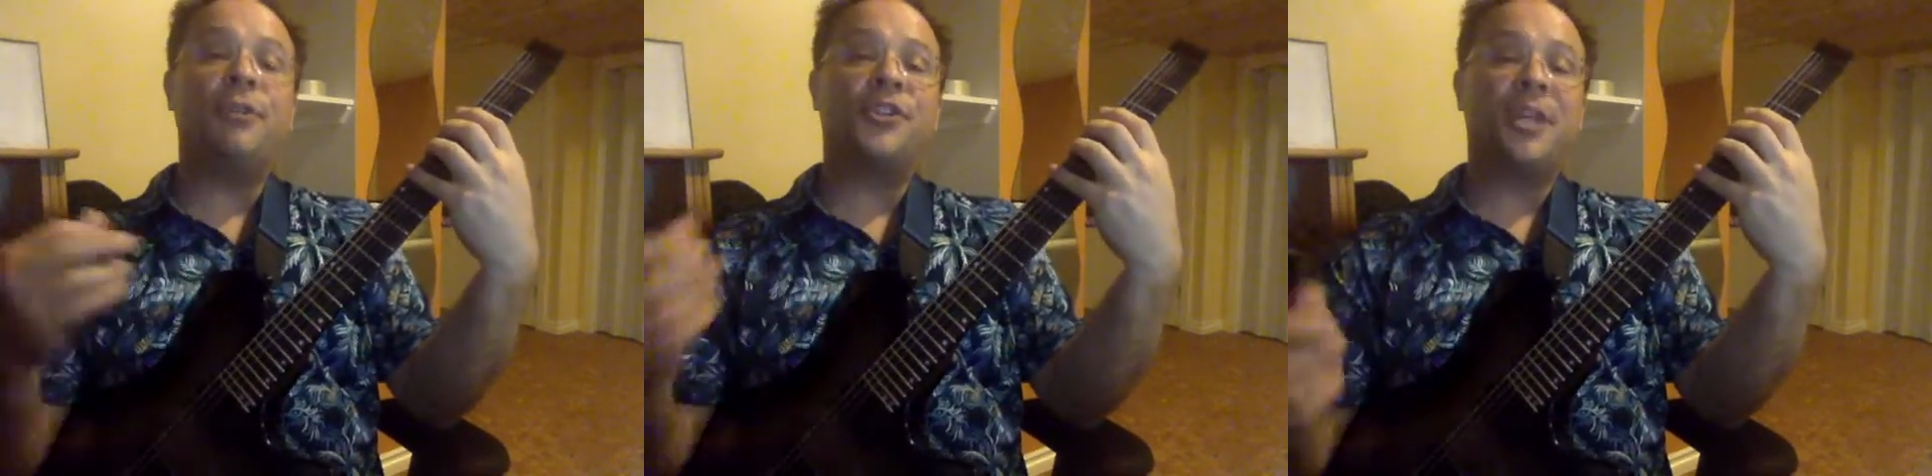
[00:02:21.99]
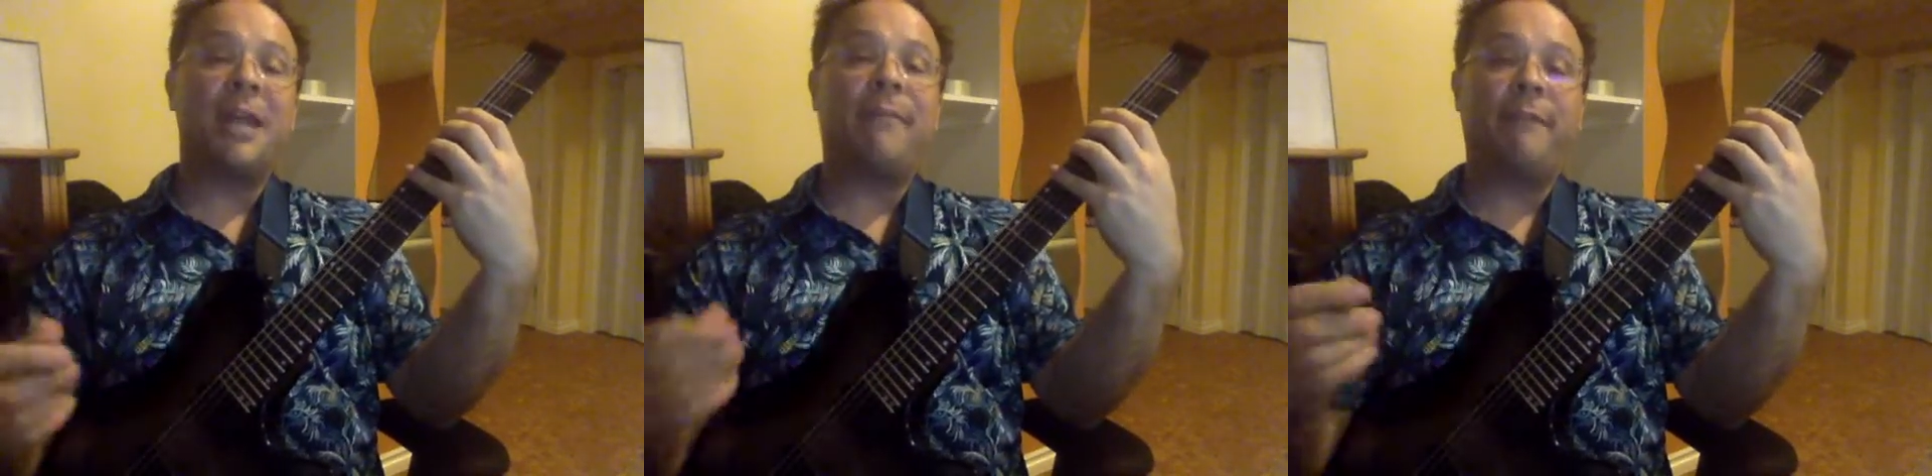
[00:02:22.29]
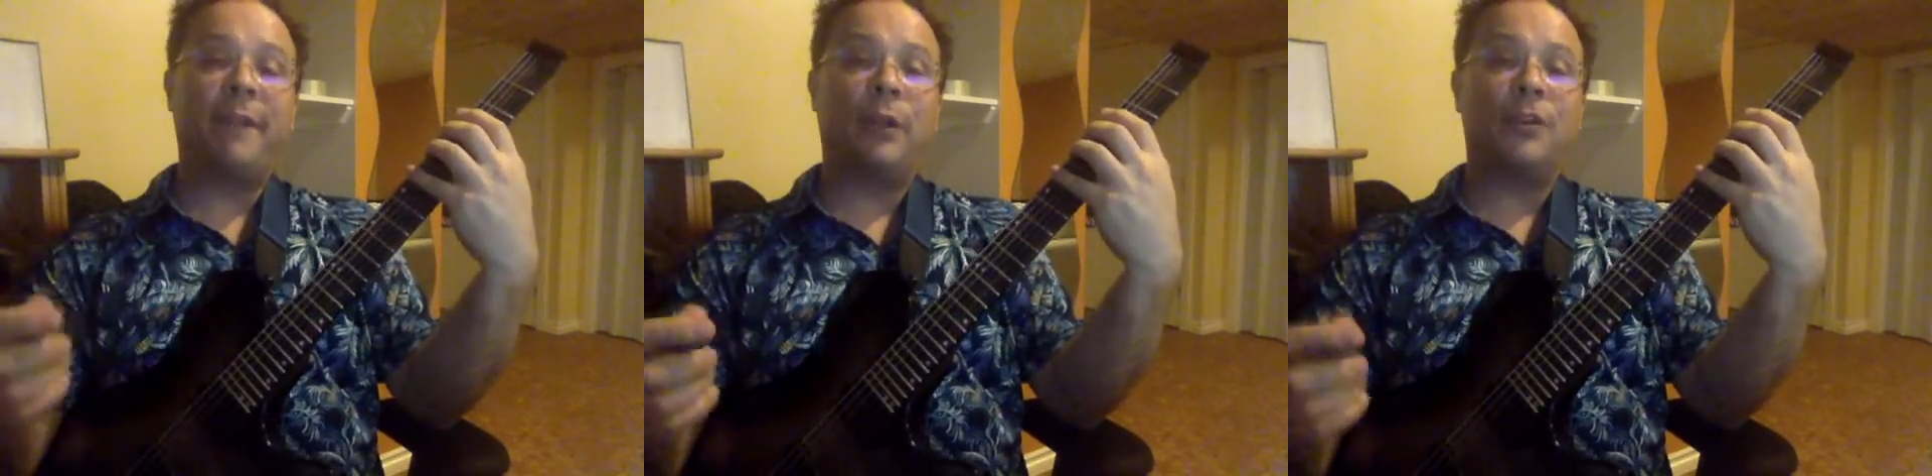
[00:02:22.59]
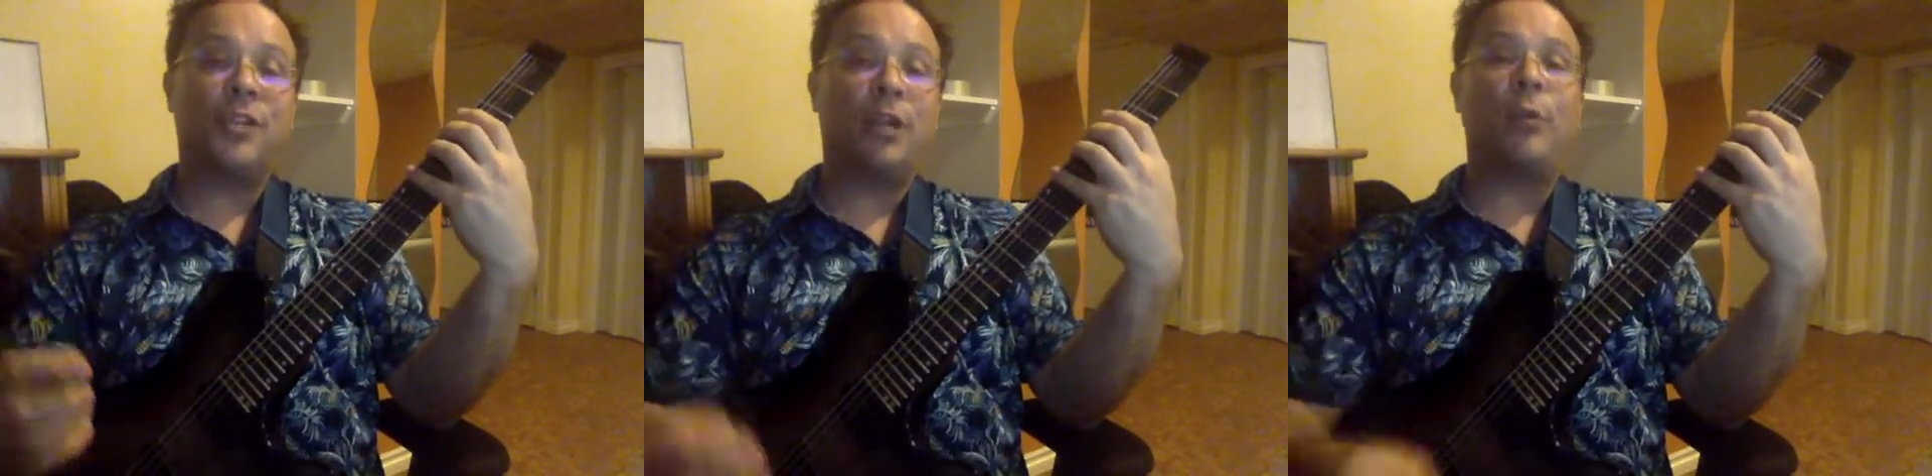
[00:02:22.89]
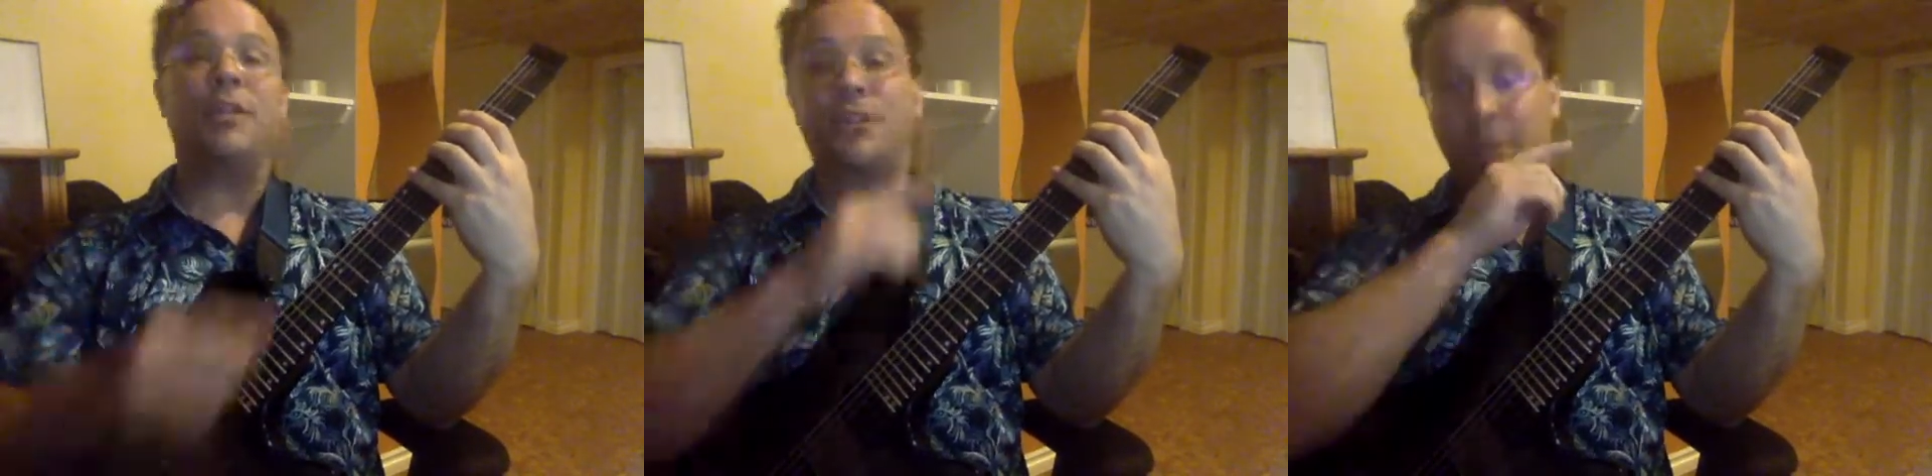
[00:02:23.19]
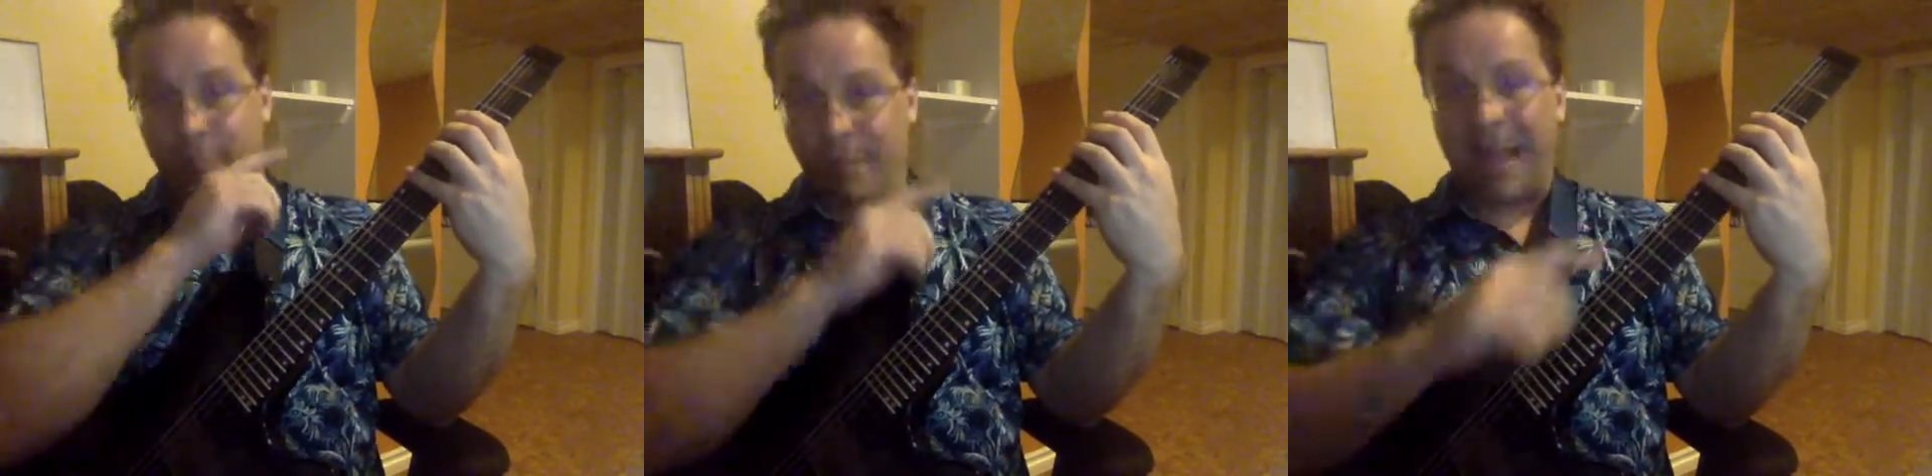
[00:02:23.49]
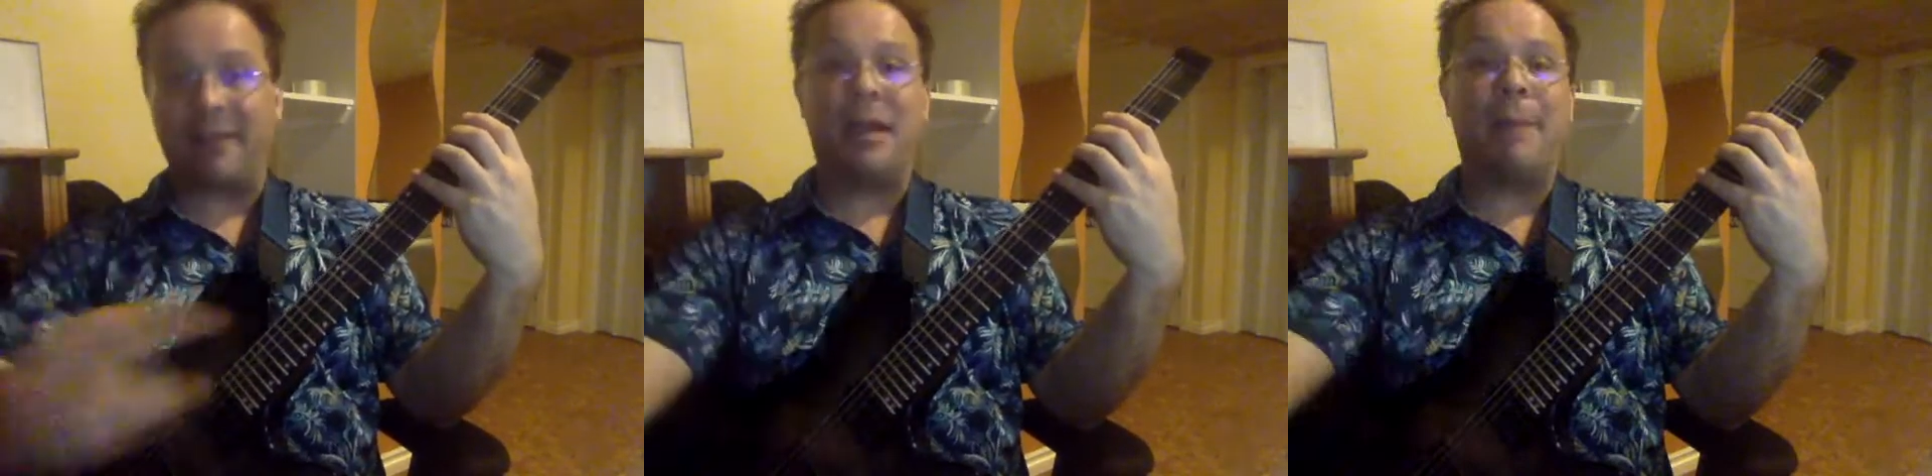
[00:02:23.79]
same finger sequence
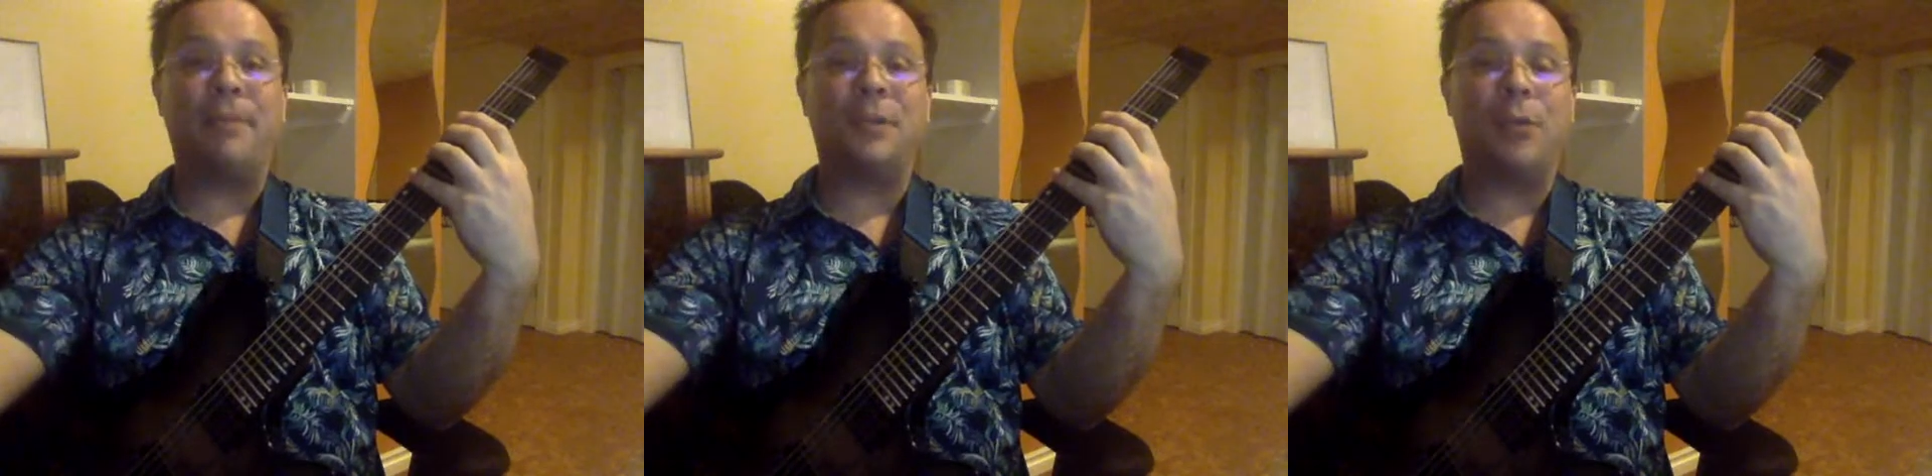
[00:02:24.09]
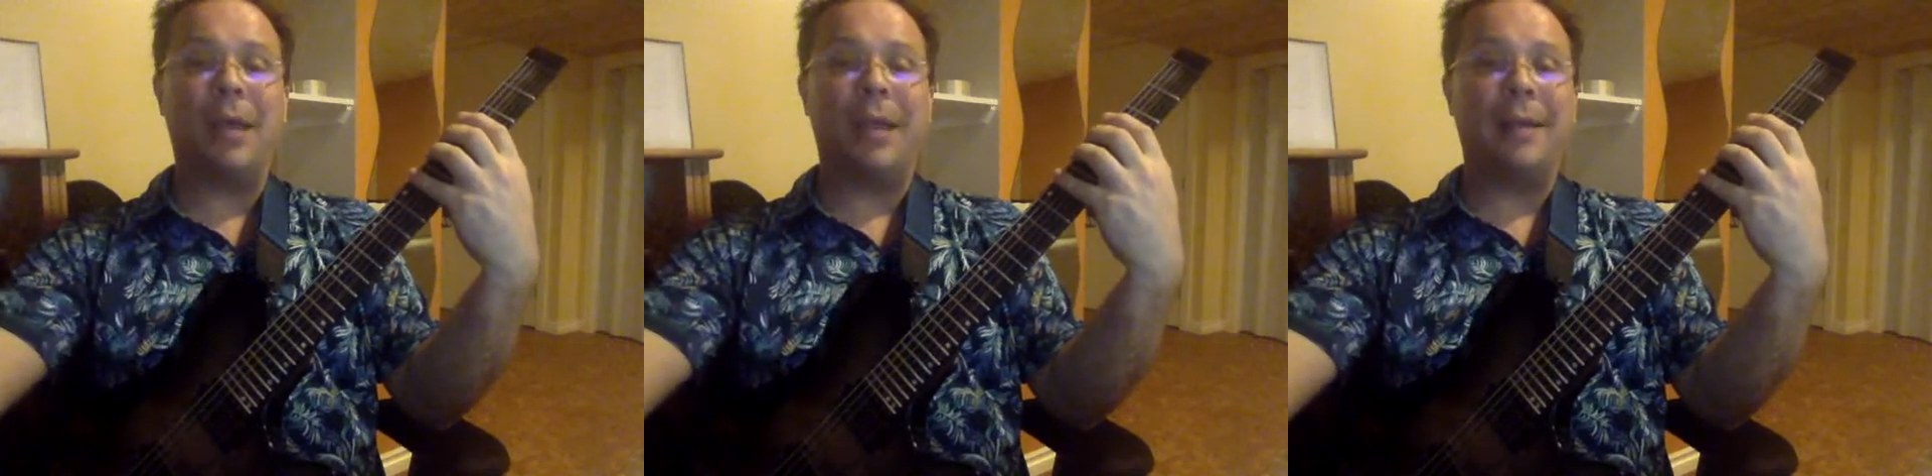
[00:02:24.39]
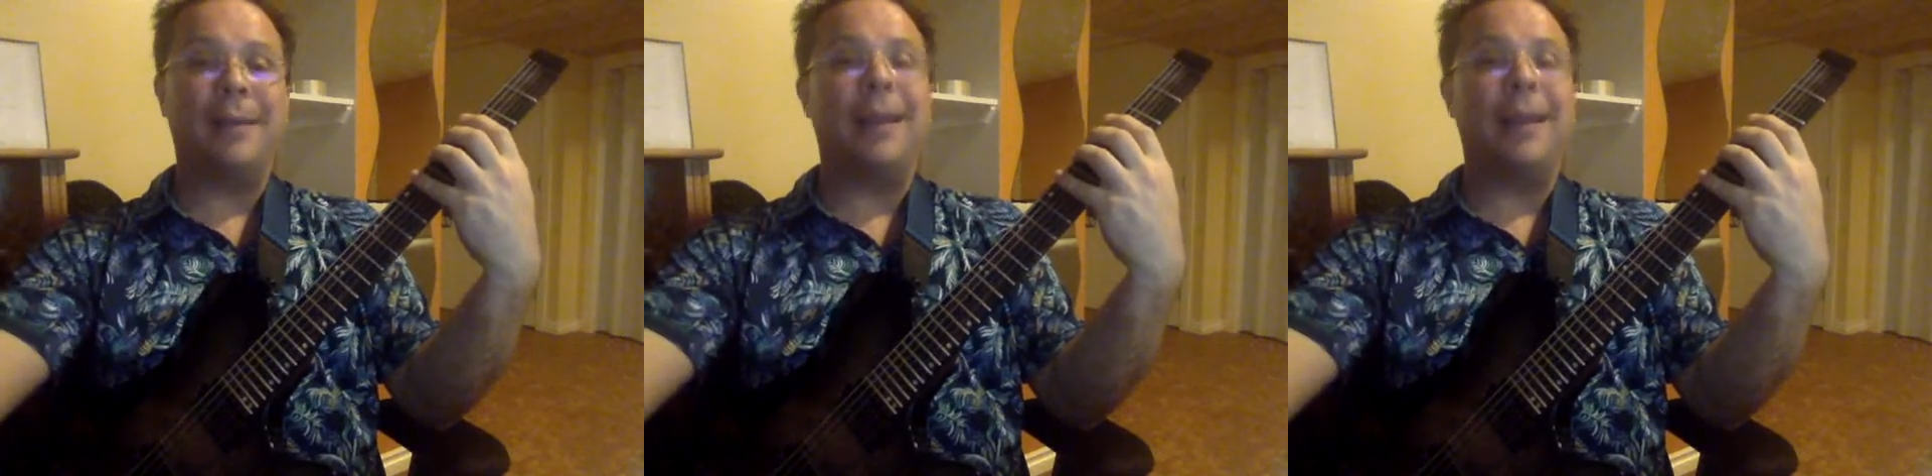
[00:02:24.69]
back the opposite way.